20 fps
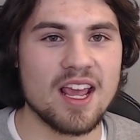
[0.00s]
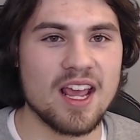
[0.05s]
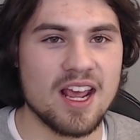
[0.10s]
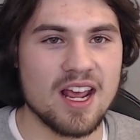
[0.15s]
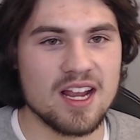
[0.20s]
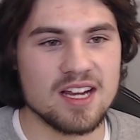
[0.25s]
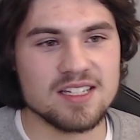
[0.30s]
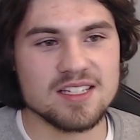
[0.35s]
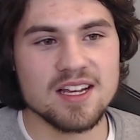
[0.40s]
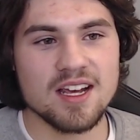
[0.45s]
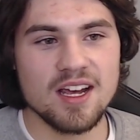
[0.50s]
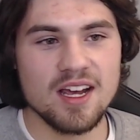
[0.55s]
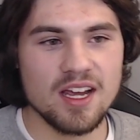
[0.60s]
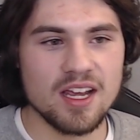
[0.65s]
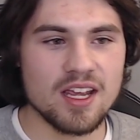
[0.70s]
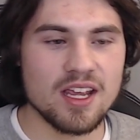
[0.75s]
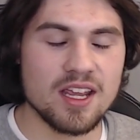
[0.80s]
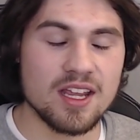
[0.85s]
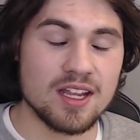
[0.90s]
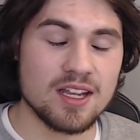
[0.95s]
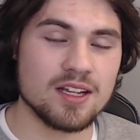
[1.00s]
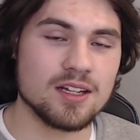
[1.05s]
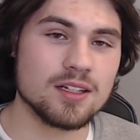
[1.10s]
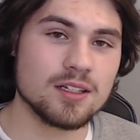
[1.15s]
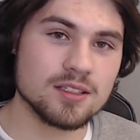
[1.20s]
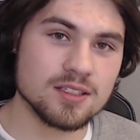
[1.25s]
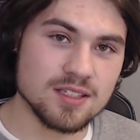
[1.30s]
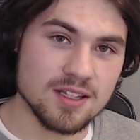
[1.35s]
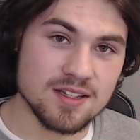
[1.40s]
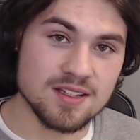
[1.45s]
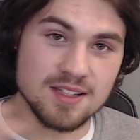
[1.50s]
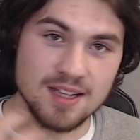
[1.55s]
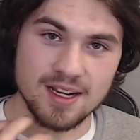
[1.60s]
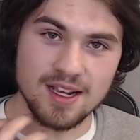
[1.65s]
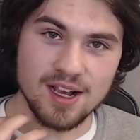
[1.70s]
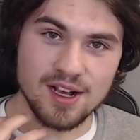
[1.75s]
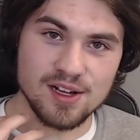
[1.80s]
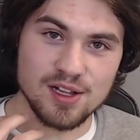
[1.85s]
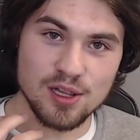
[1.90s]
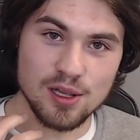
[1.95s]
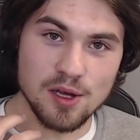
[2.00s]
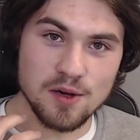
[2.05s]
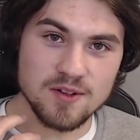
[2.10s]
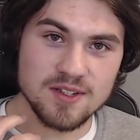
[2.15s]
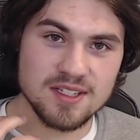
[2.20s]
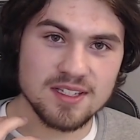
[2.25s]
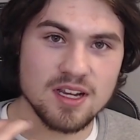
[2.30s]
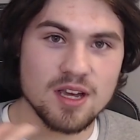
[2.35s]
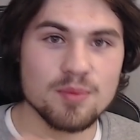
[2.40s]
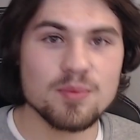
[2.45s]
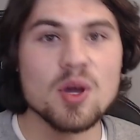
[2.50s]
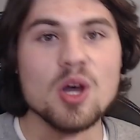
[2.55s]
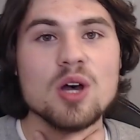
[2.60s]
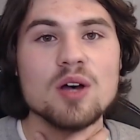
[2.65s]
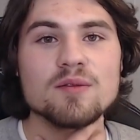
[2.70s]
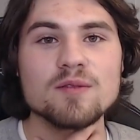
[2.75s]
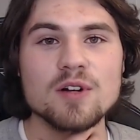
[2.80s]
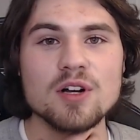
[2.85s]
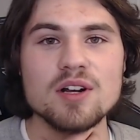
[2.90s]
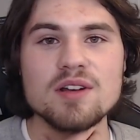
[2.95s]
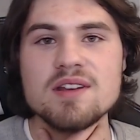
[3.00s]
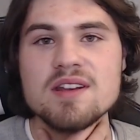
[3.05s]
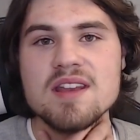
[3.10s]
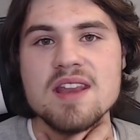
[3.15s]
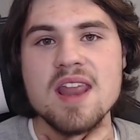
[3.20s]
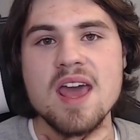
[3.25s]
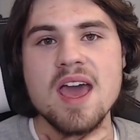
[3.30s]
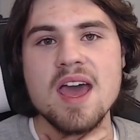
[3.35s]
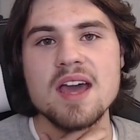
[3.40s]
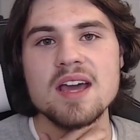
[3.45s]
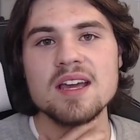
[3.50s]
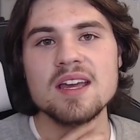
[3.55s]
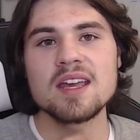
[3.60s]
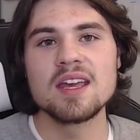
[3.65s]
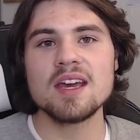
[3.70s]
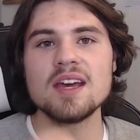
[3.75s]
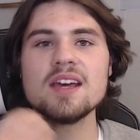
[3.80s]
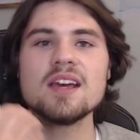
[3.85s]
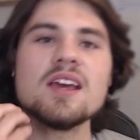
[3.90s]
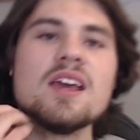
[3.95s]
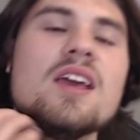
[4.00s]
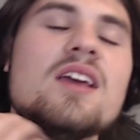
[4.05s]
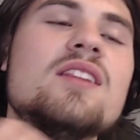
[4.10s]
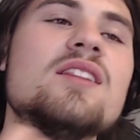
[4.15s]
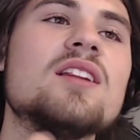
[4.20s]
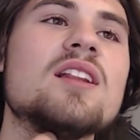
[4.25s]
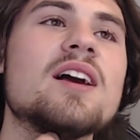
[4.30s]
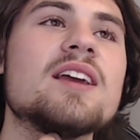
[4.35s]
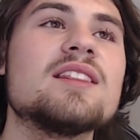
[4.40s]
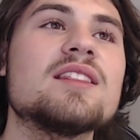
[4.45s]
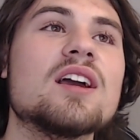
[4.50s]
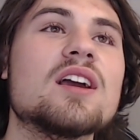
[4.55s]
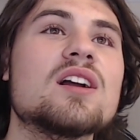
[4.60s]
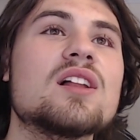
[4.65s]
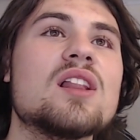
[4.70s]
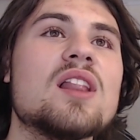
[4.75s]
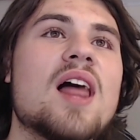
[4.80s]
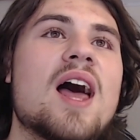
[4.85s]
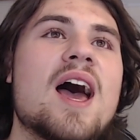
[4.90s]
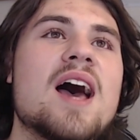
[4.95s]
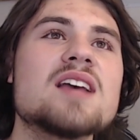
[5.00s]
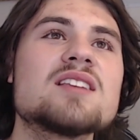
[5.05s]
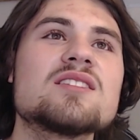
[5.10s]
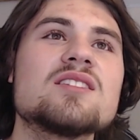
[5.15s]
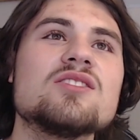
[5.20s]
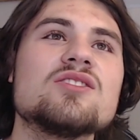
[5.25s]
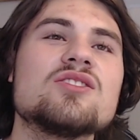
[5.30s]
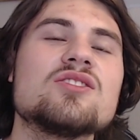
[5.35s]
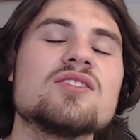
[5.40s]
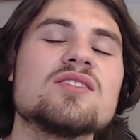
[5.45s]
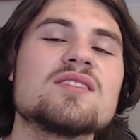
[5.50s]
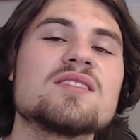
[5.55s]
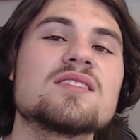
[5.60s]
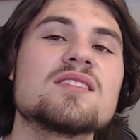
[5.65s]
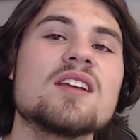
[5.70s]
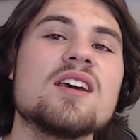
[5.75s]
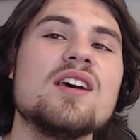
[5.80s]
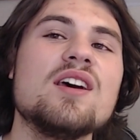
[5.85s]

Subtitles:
and it does like a close-up of her neck, and like the glass is just